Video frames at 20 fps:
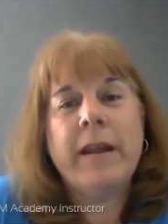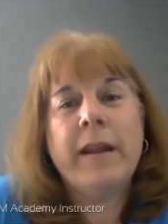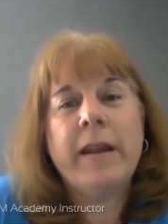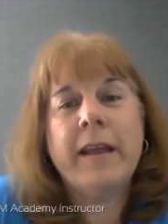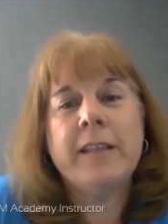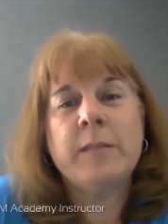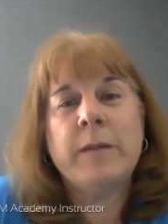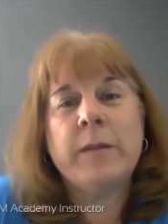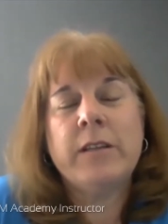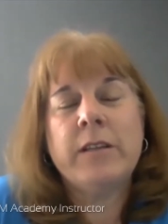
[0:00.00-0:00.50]
has
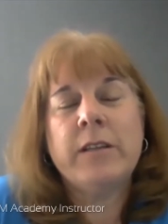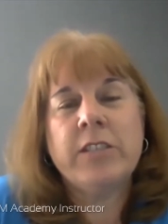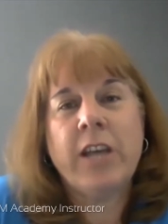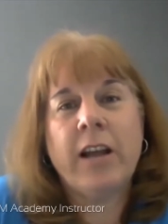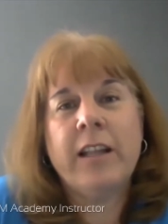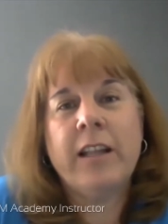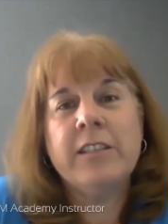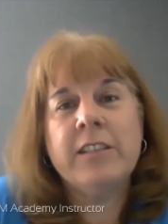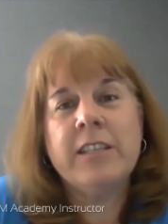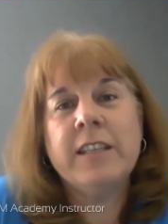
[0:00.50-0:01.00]
been
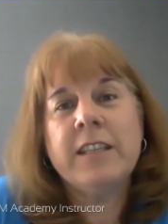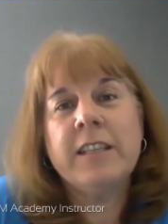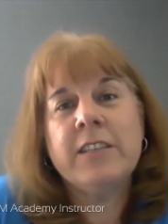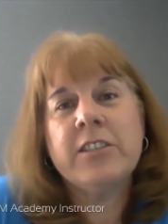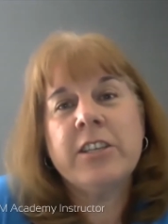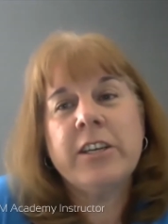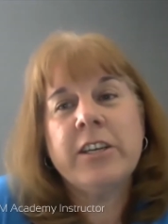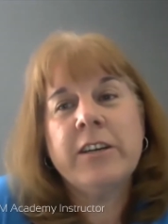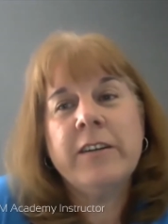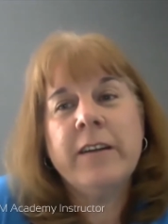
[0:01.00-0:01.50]
challenging this
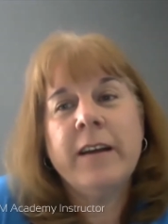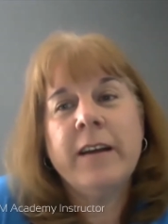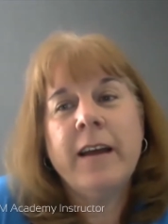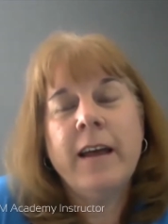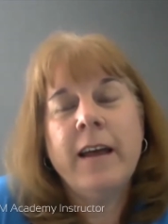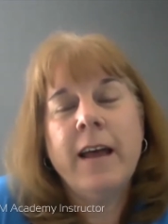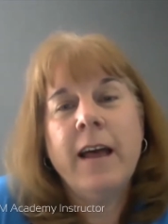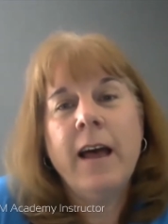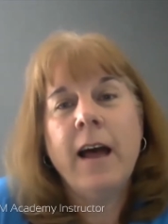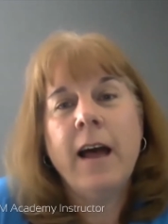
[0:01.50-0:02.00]
year,
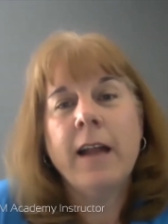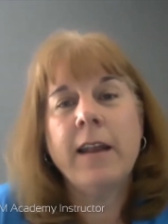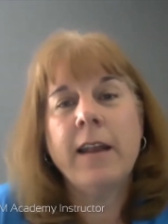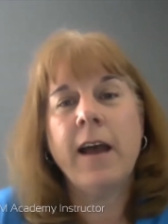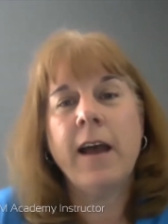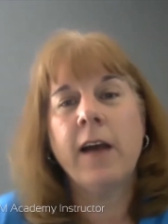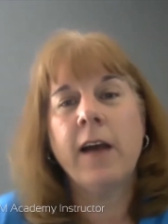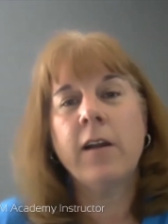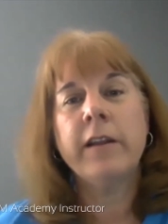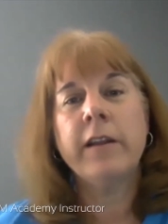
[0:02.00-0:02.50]
not
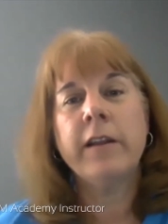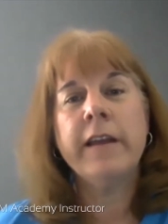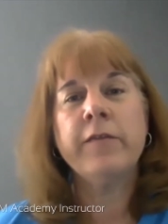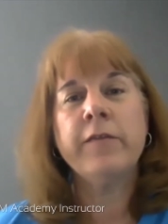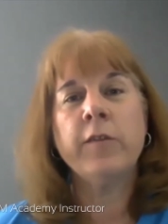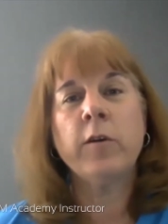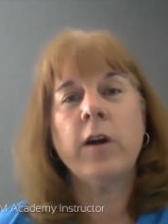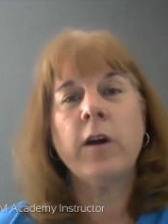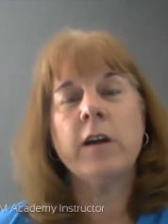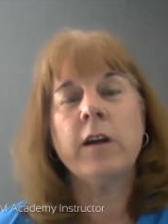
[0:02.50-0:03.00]
only for
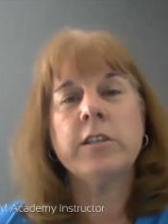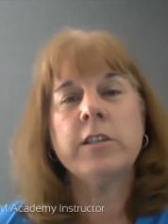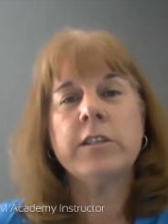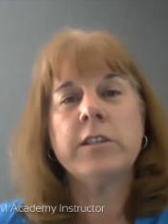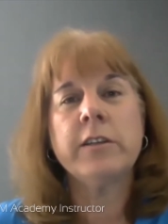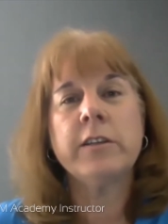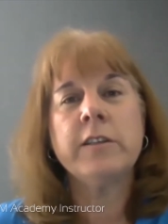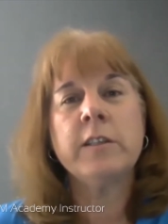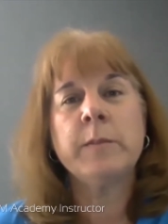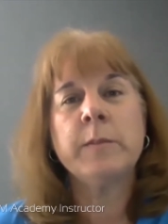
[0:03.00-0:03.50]
our
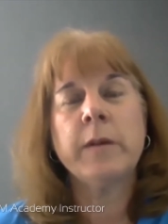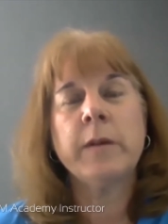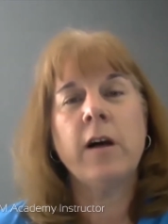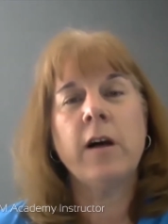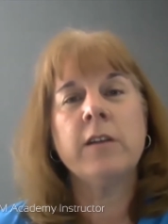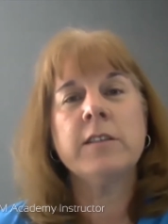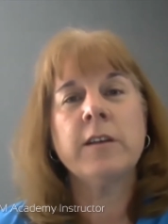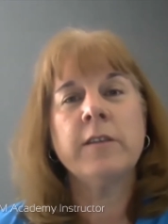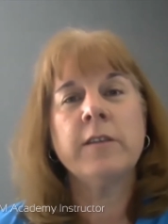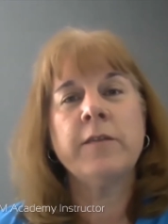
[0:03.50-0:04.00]
students, but
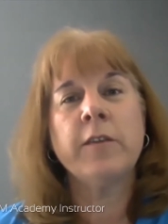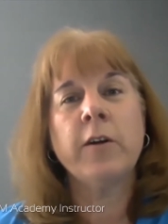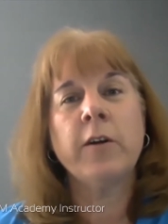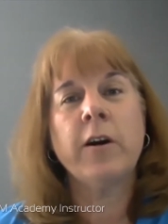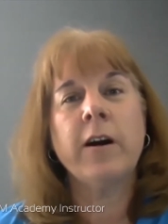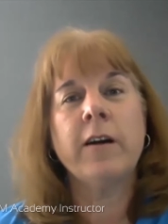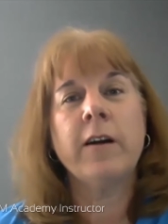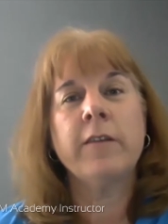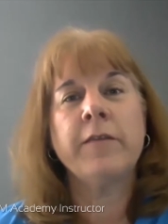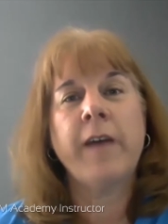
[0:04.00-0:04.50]
also for
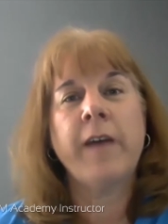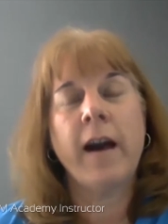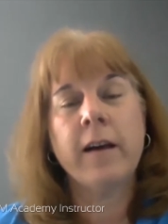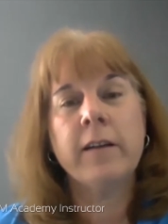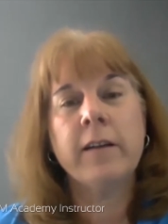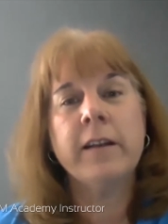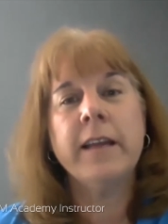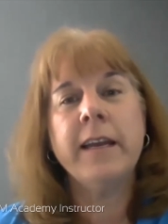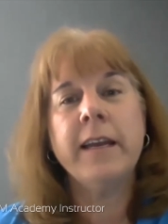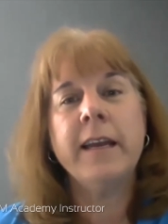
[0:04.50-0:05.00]
our
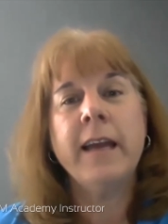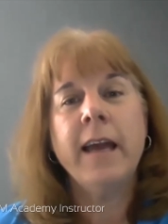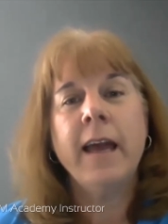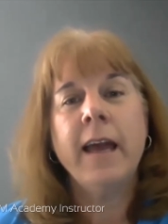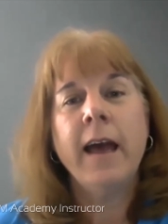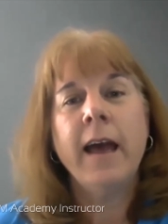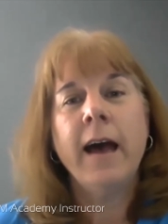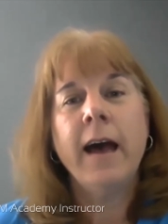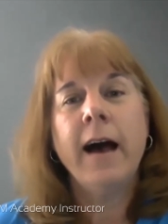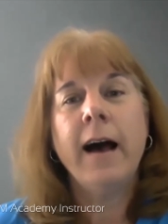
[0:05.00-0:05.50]
faculty.
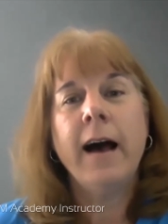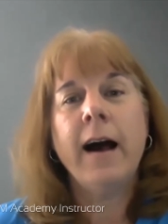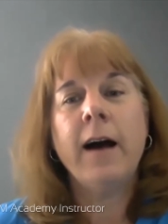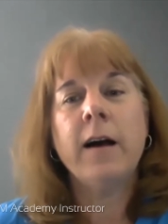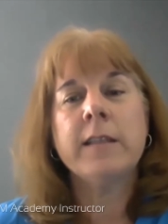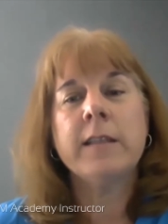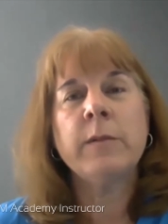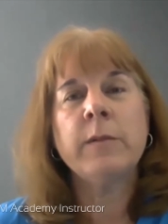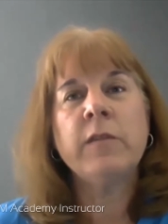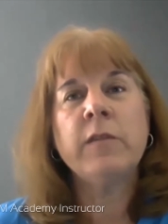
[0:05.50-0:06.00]

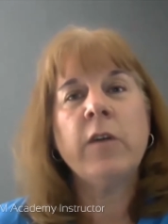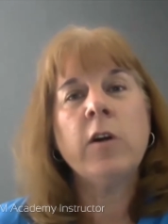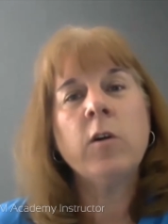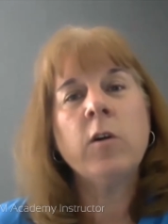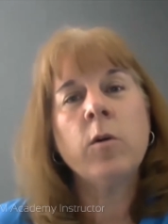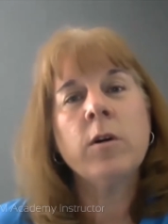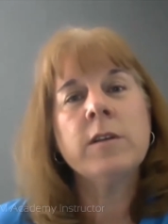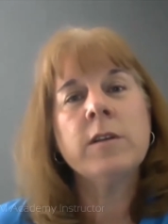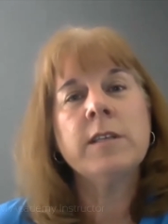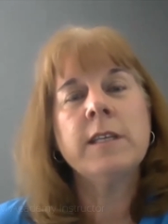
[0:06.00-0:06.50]
Some of our
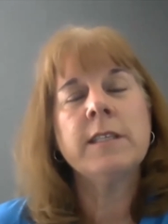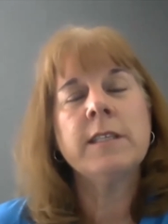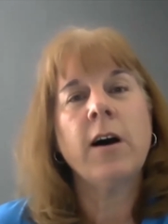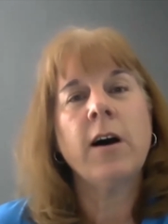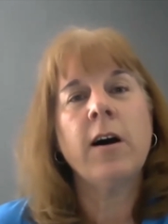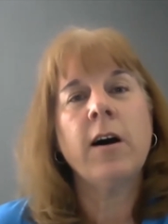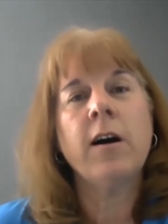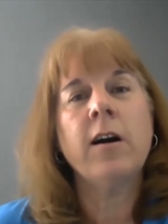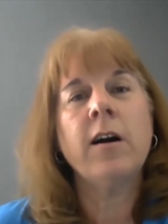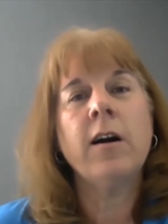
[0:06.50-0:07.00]
courses
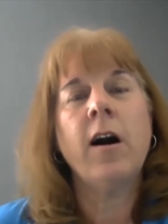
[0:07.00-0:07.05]
are